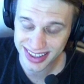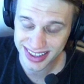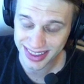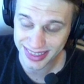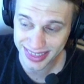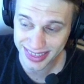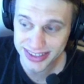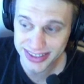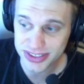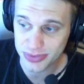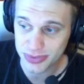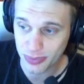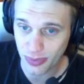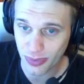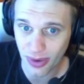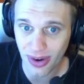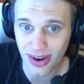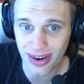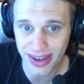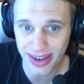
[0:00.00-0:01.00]
than
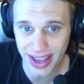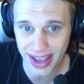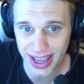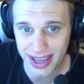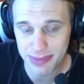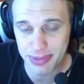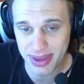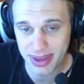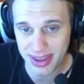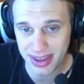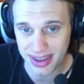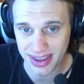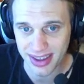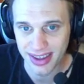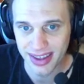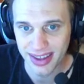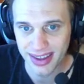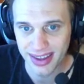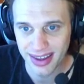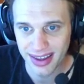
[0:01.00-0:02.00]
raw AP.
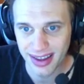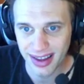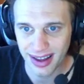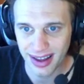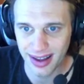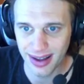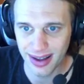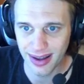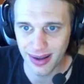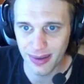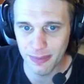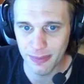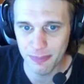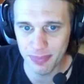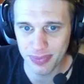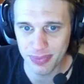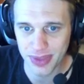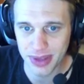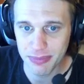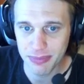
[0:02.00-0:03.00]

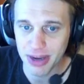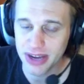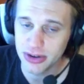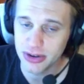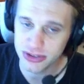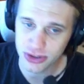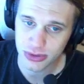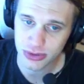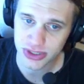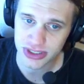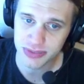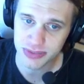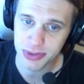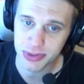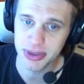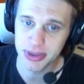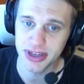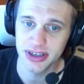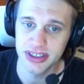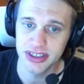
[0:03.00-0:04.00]
It might also just be
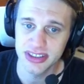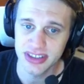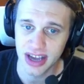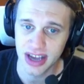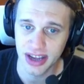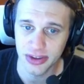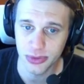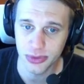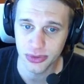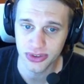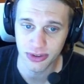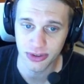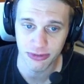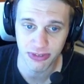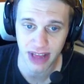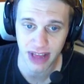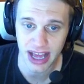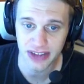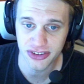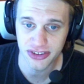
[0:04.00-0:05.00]
because I used a
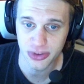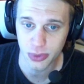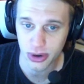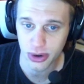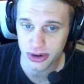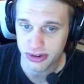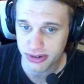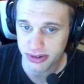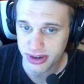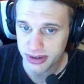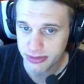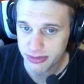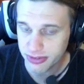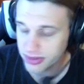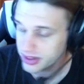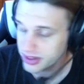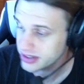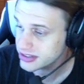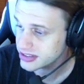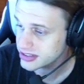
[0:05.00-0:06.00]
flat 200 for
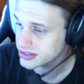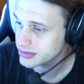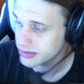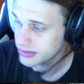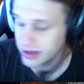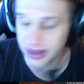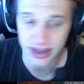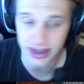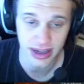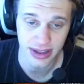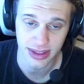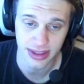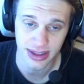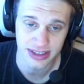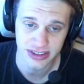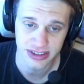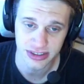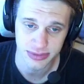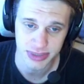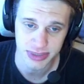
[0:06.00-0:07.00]
this, right? And
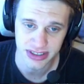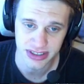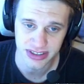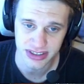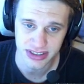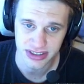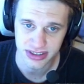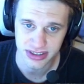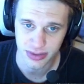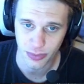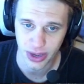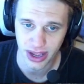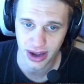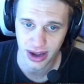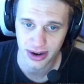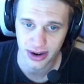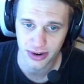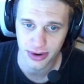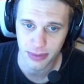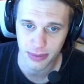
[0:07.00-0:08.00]
that's just because it's way
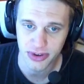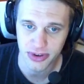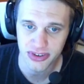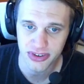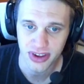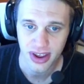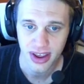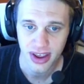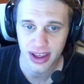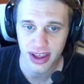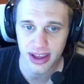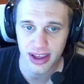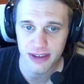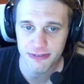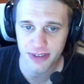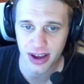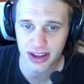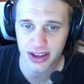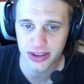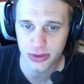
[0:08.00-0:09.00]
higher numbers. If
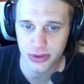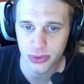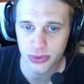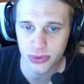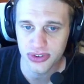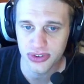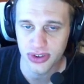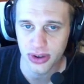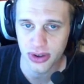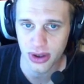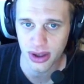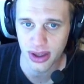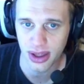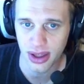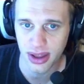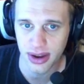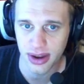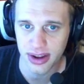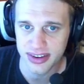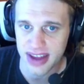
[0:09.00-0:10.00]
I used
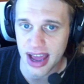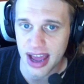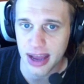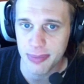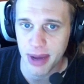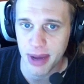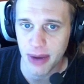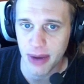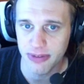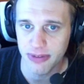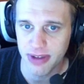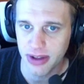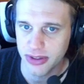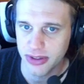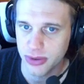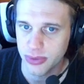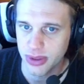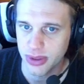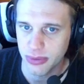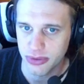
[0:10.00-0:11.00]
an attack power
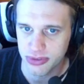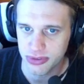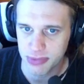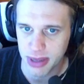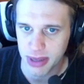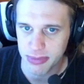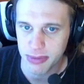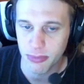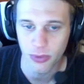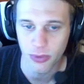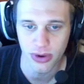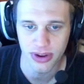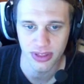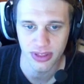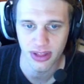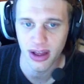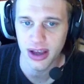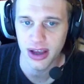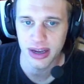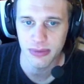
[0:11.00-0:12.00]
value that was maybe more in
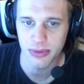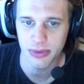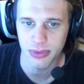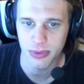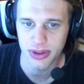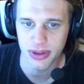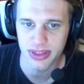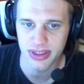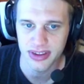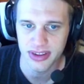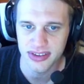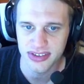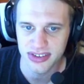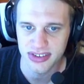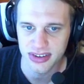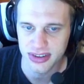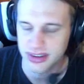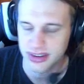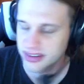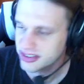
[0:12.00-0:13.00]
line with what this
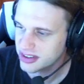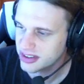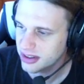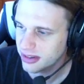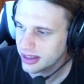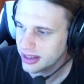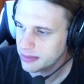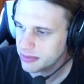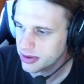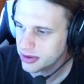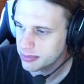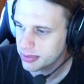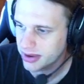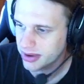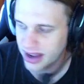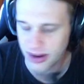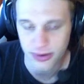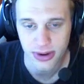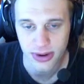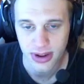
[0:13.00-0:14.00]
skill amp could put
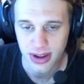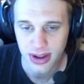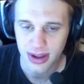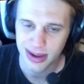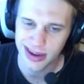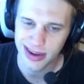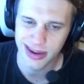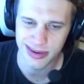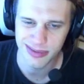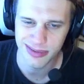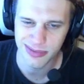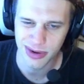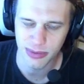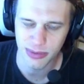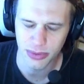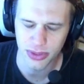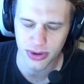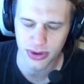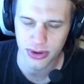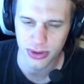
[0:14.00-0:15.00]
out, it would look a